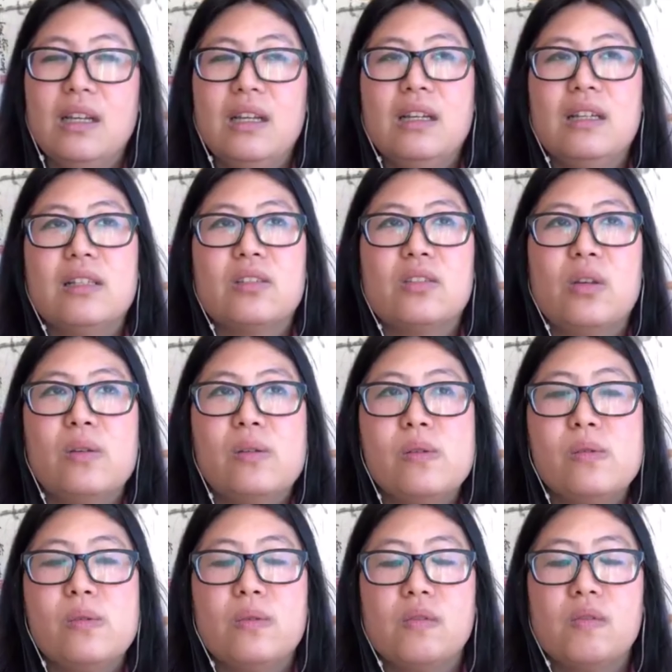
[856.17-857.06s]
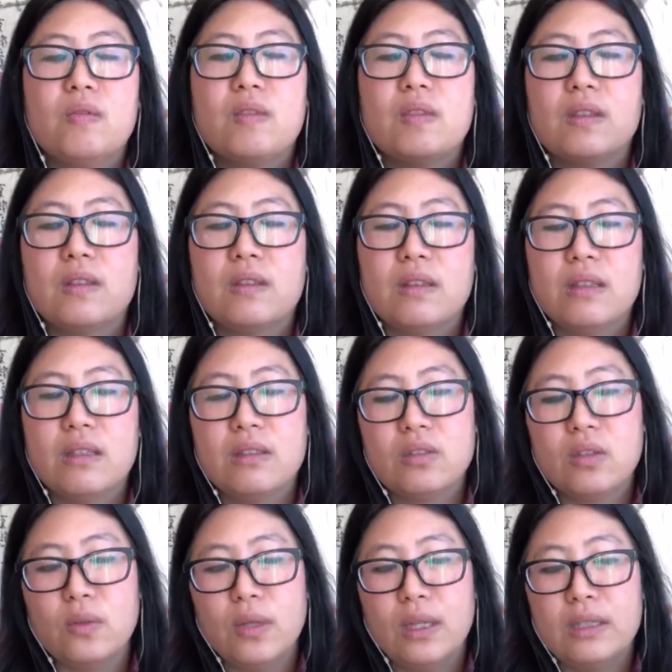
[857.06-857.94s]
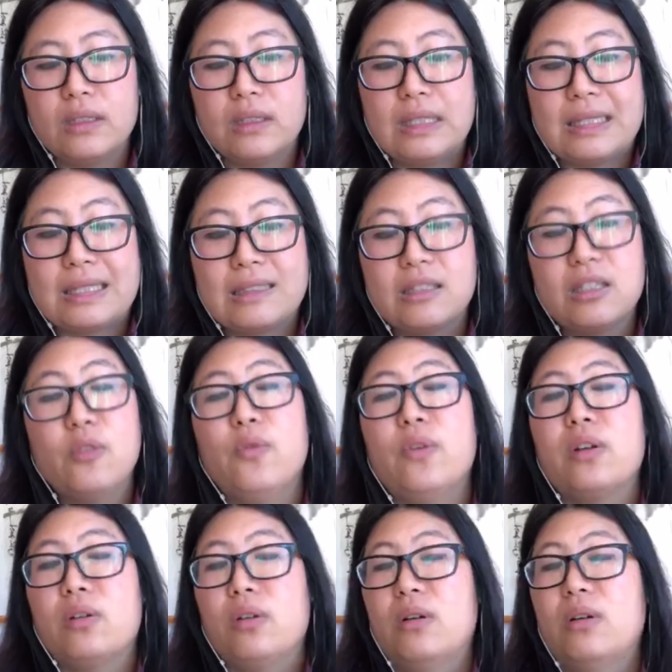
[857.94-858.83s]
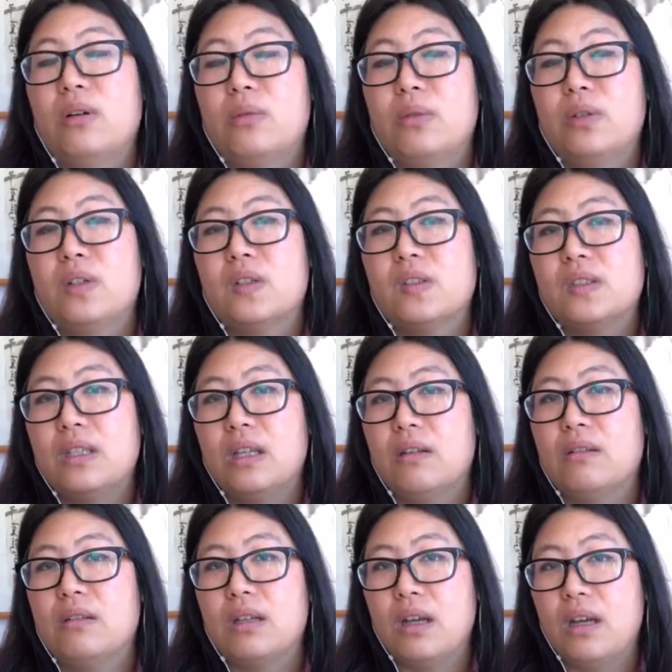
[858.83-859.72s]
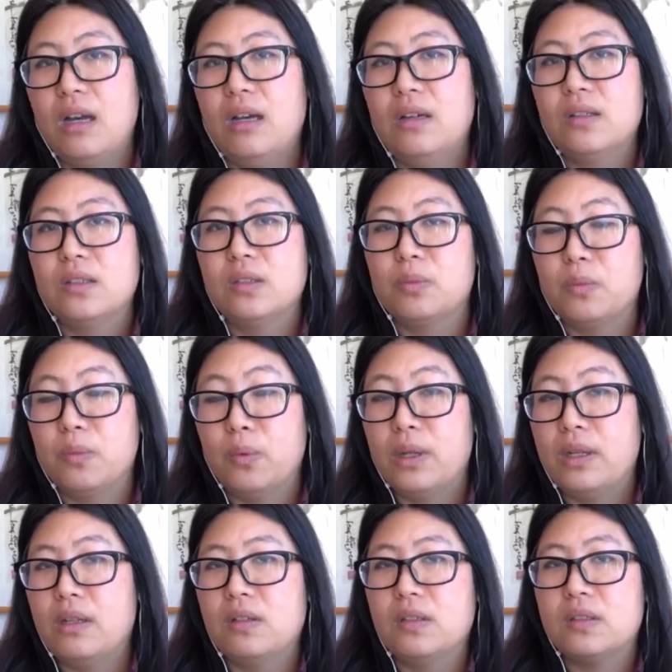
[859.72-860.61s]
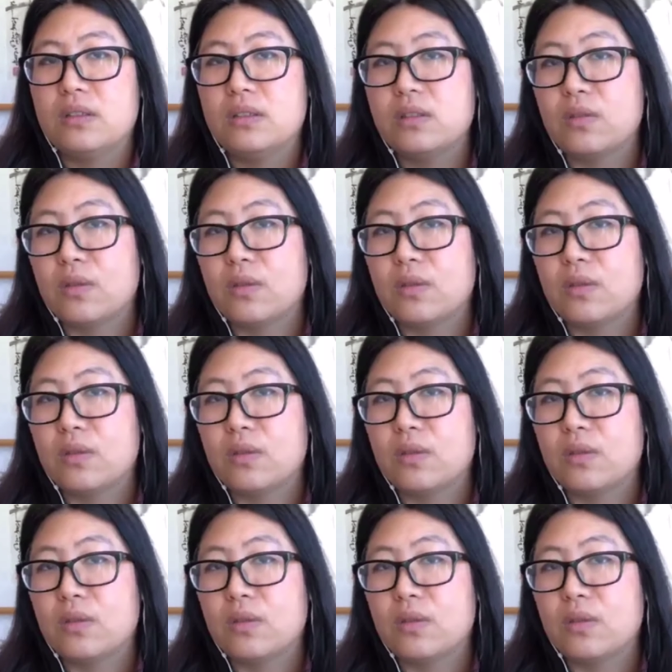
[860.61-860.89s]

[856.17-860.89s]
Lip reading: So it's difficult when you're selling a house when there's